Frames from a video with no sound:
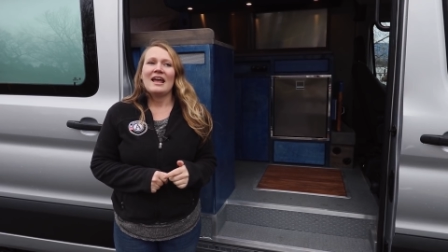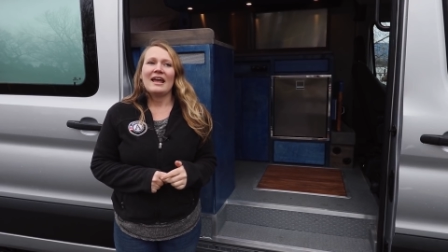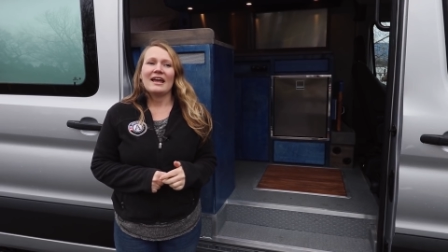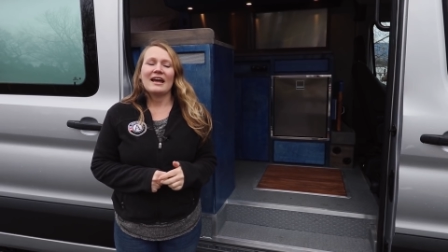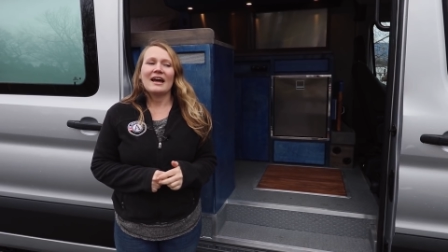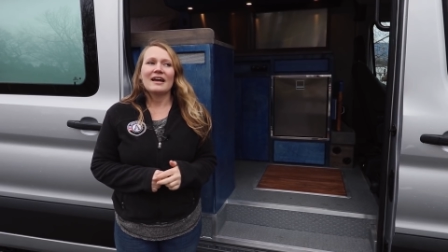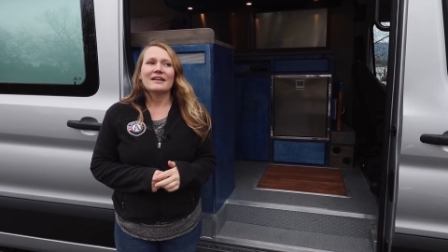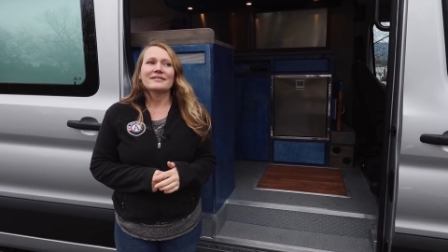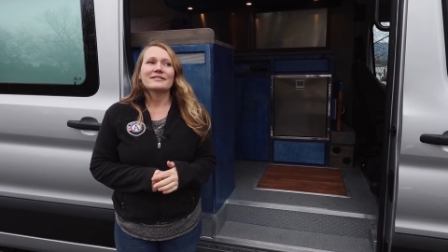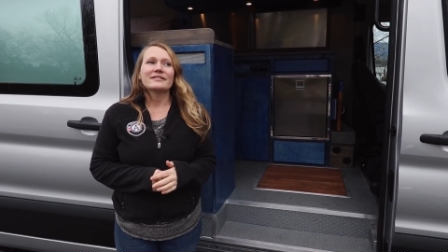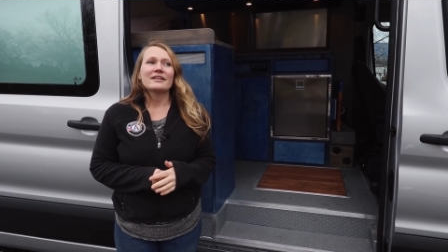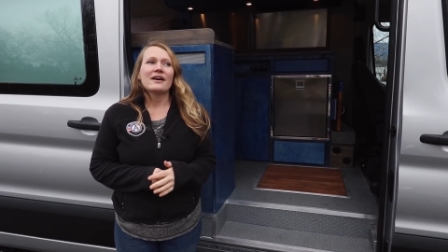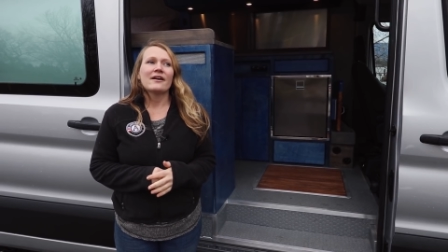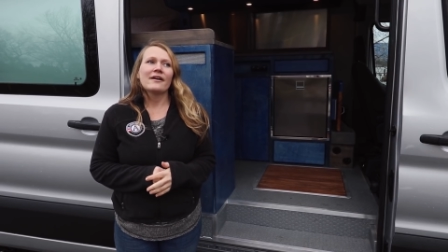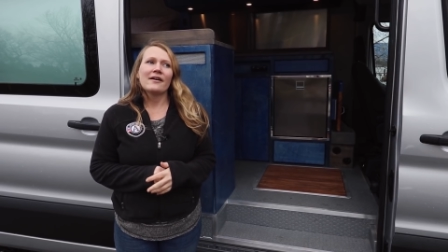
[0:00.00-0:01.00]

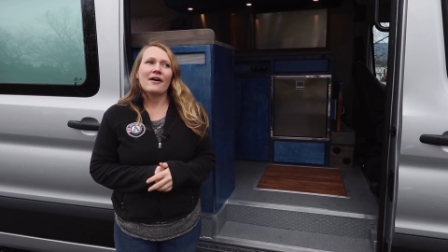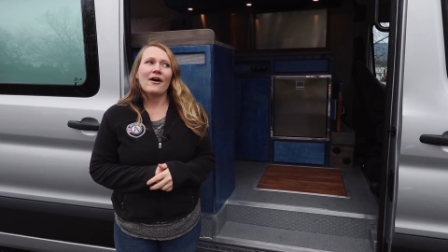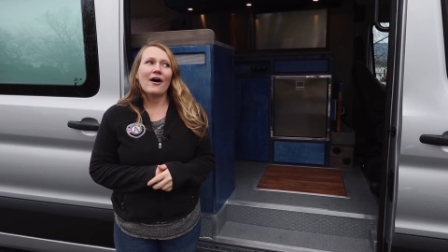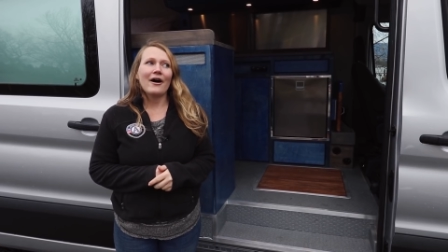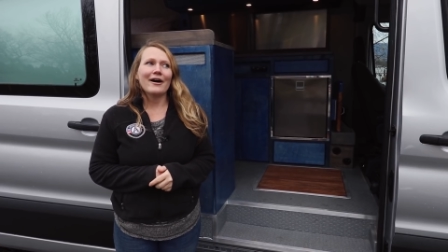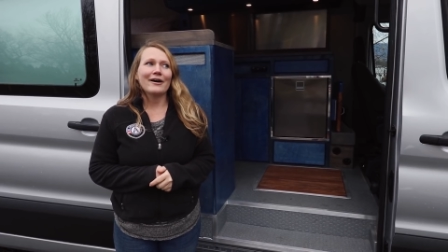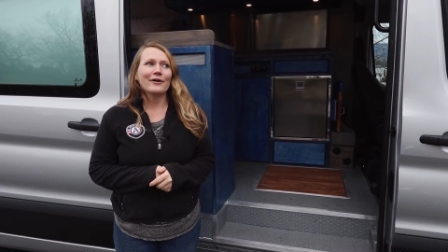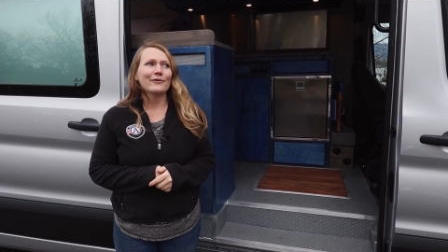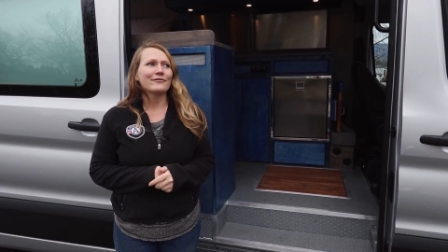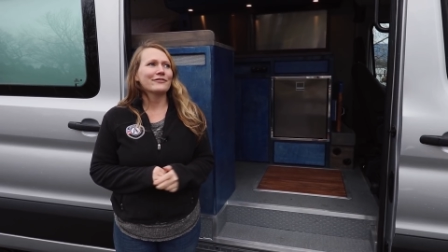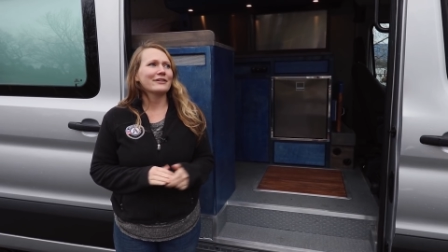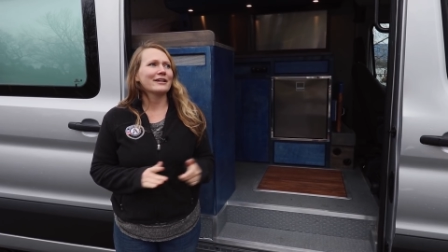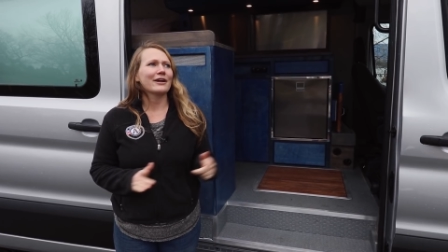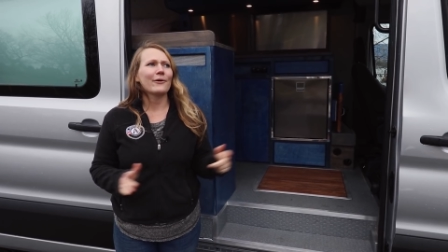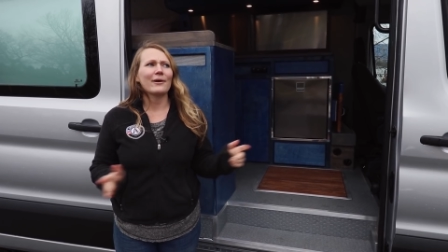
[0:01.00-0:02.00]
and
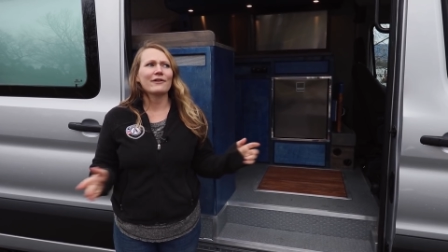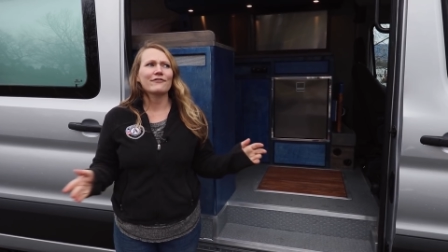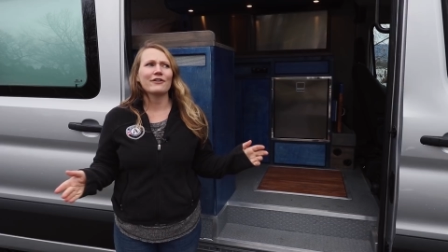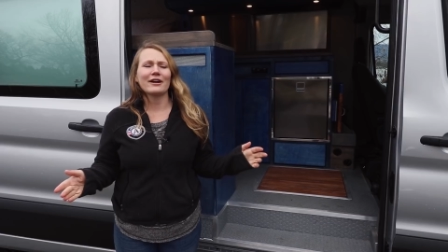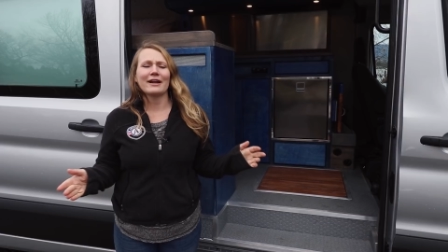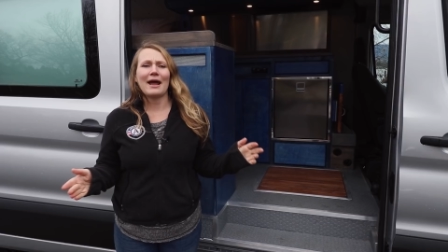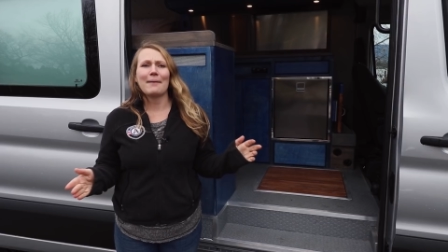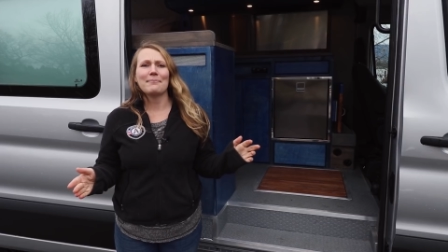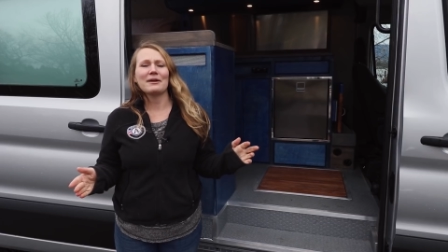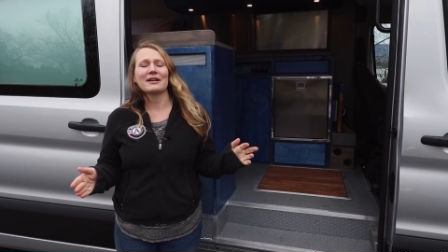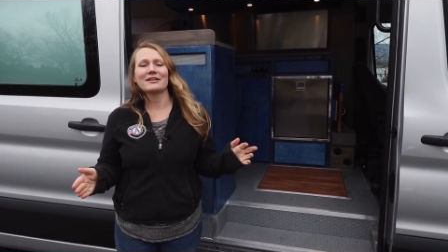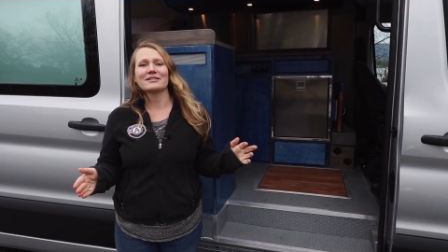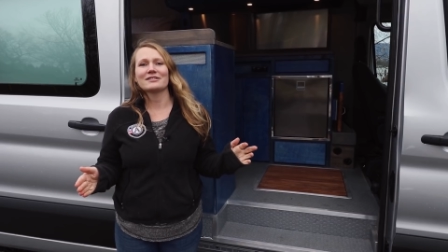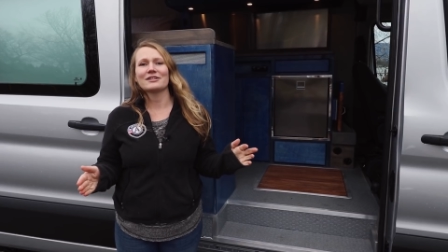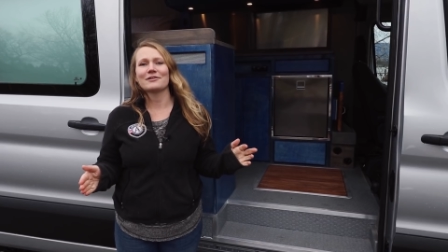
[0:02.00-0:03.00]
hopefully going for an
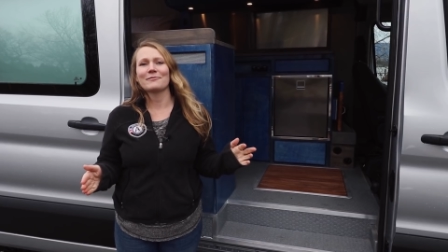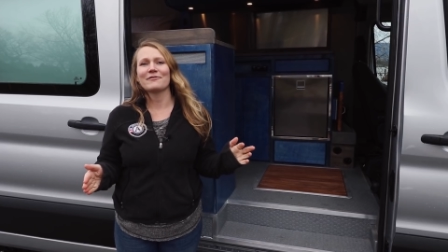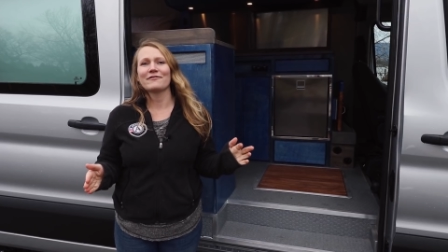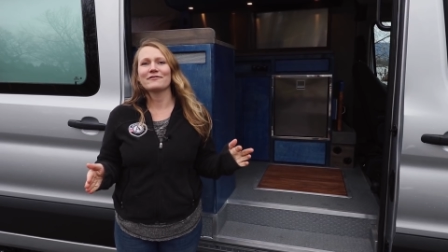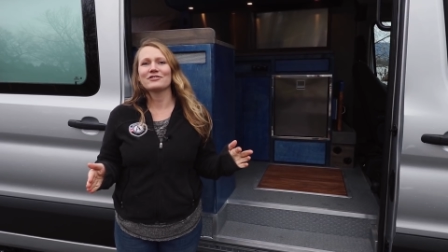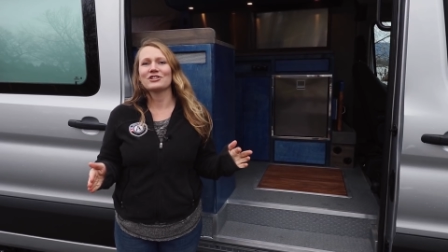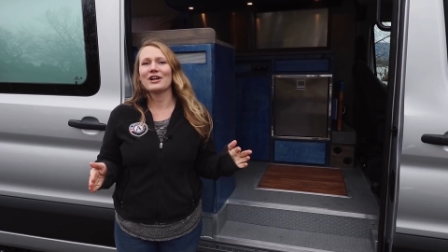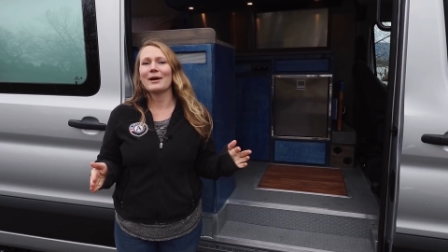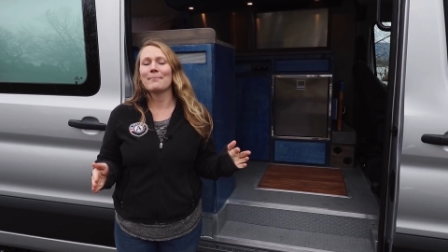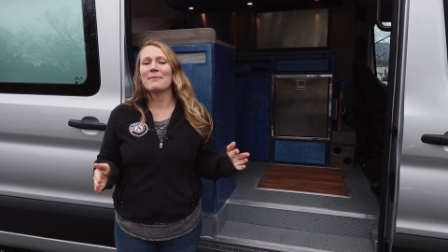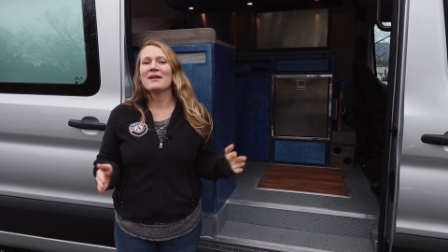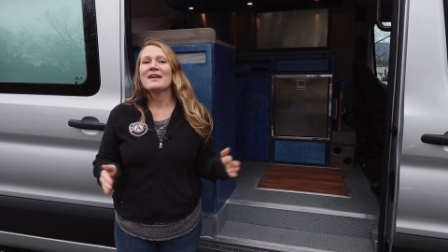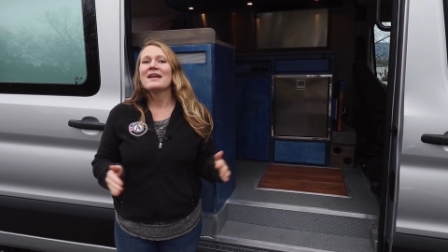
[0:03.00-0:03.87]
epic surf trip